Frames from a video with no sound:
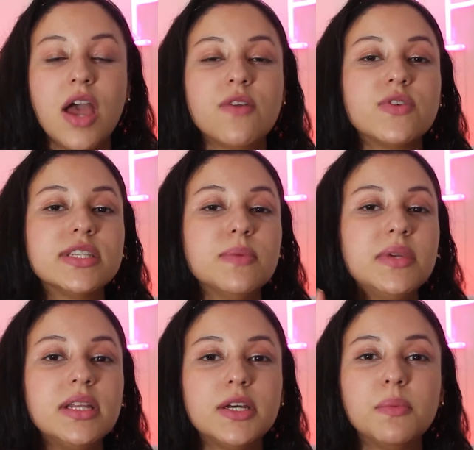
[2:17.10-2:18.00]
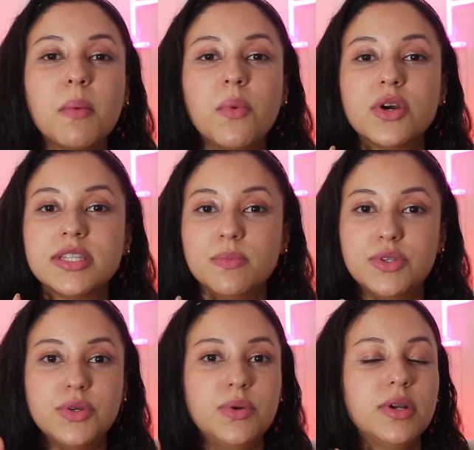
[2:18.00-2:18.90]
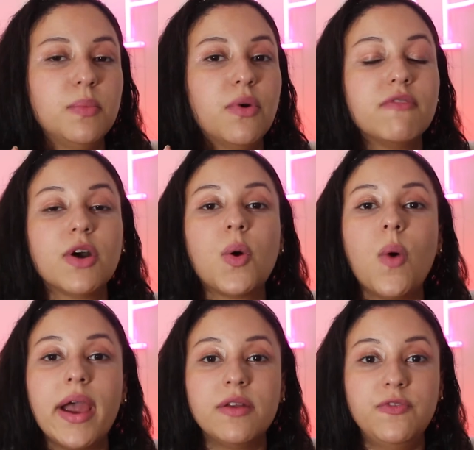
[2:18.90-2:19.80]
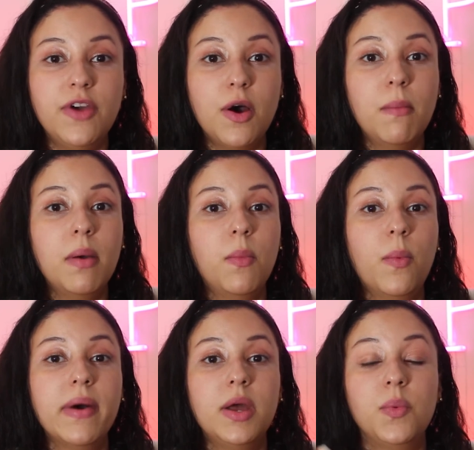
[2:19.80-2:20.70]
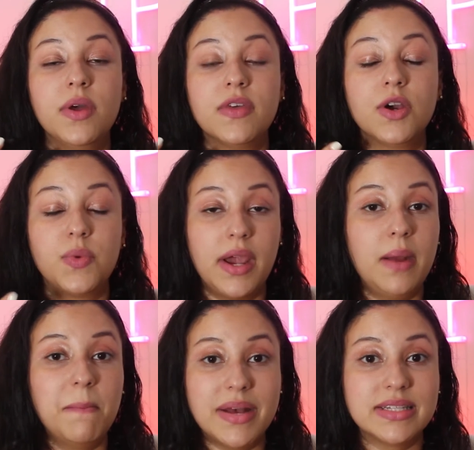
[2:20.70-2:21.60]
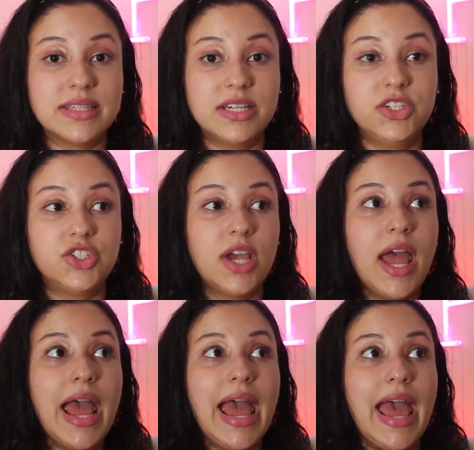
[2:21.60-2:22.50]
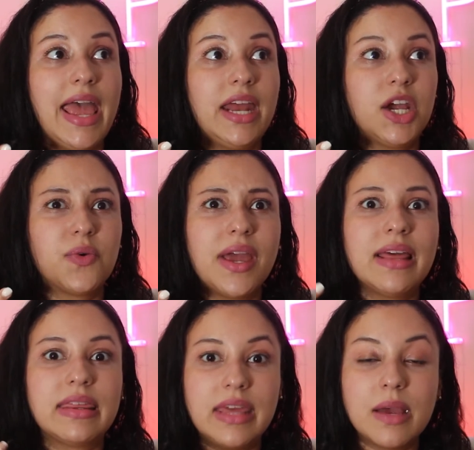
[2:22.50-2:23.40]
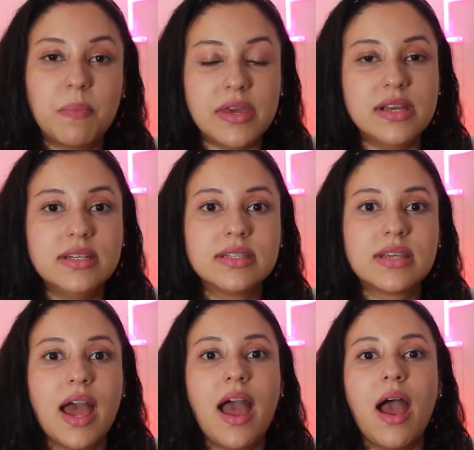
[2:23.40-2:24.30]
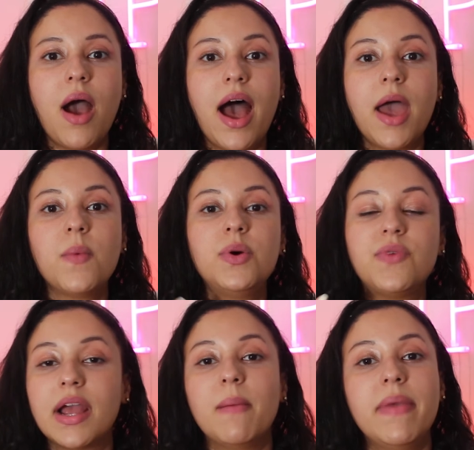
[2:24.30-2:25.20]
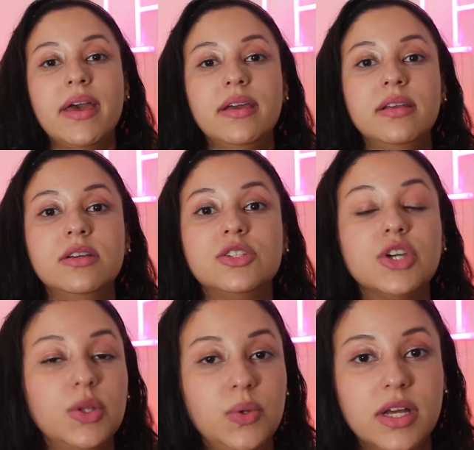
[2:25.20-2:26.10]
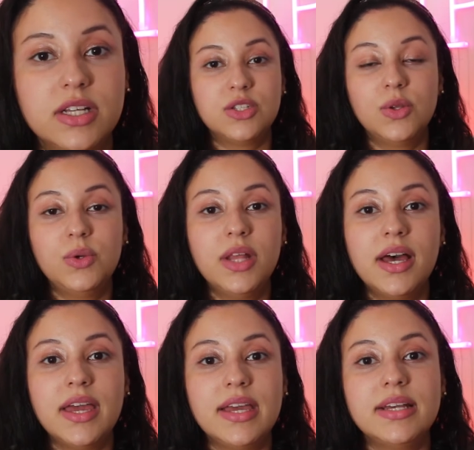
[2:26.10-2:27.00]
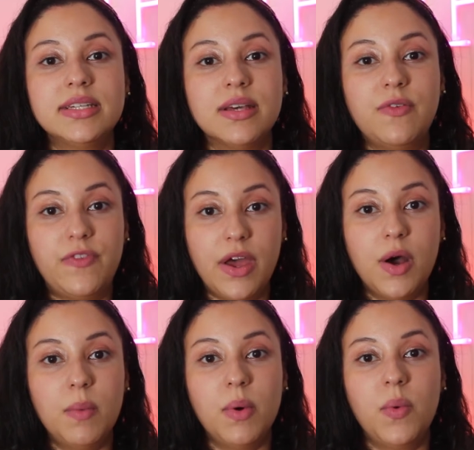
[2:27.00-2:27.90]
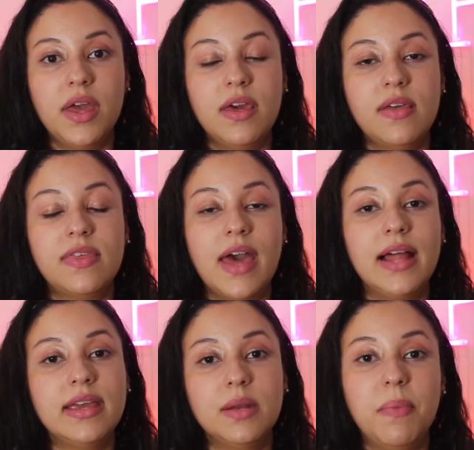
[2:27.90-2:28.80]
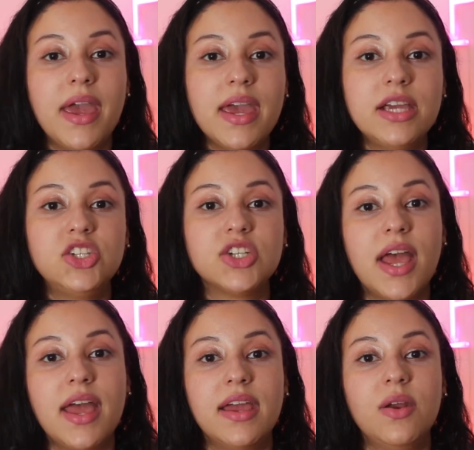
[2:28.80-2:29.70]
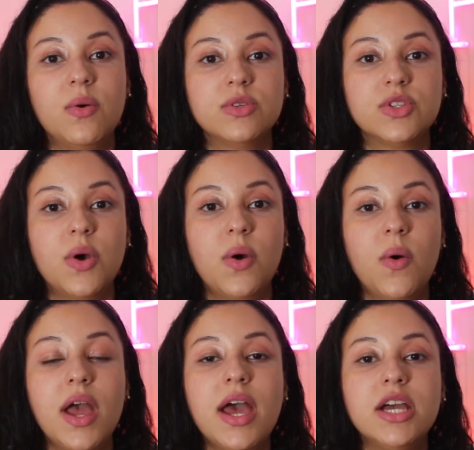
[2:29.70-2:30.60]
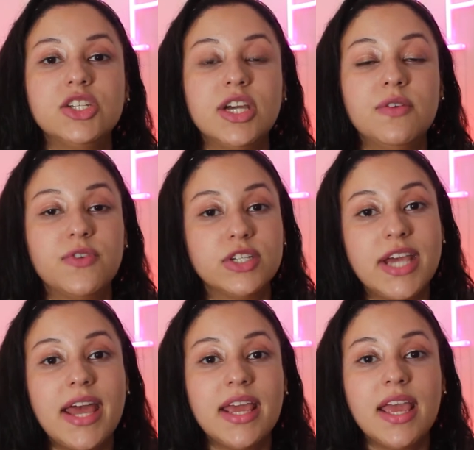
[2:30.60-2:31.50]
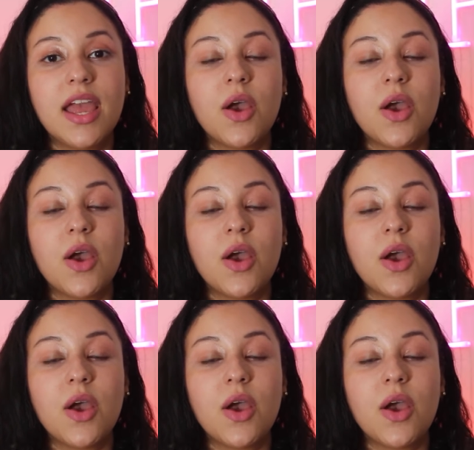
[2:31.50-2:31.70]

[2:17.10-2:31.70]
For something a little bit more subdued and more of a quiet film, but with a great message and a great think piece, I would recommend Tullulah. Tullulah is a film with Elliot Page and also Jennifer Janing,